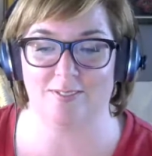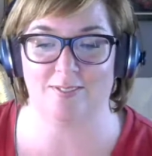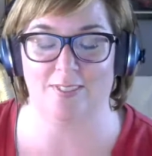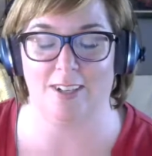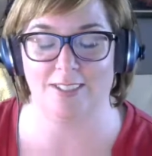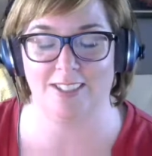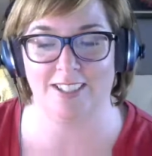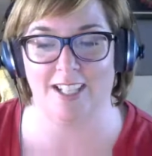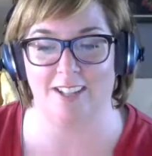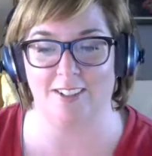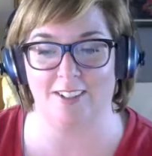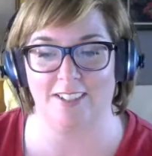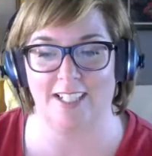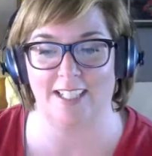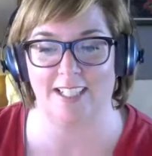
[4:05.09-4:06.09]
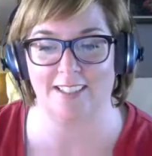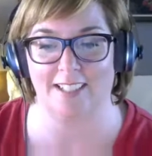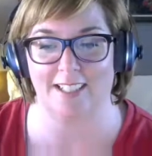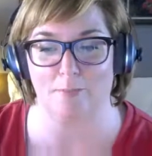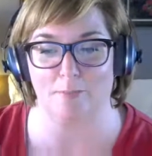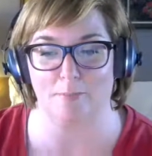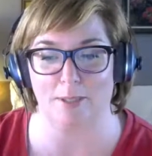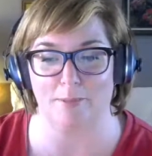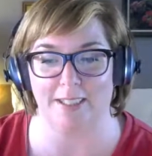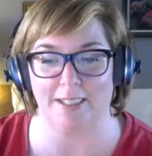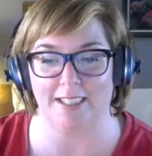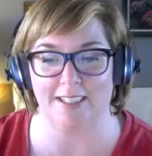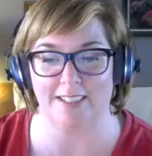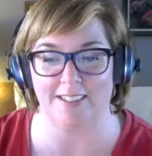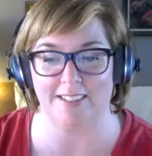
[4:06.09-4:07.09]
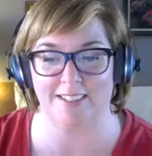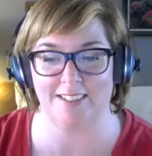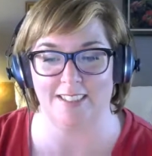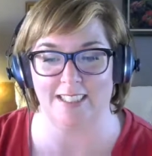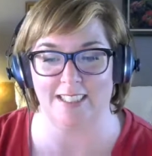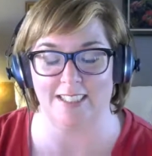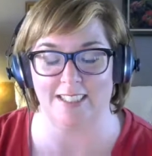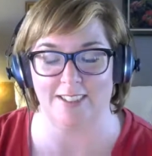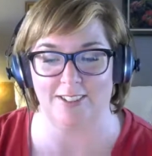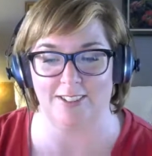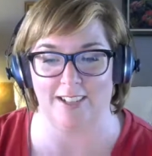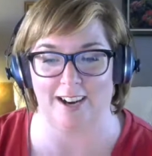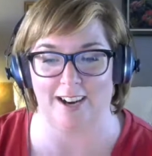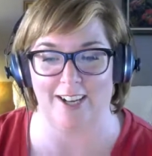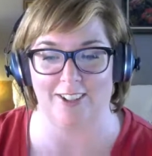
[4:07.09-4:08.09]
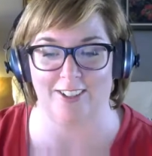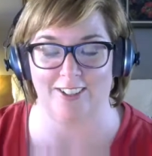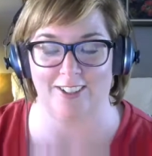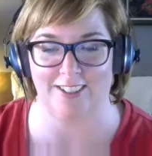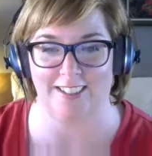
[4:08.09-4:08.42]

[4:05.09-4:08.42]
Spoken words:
was the other thing, like a BBC, IRC,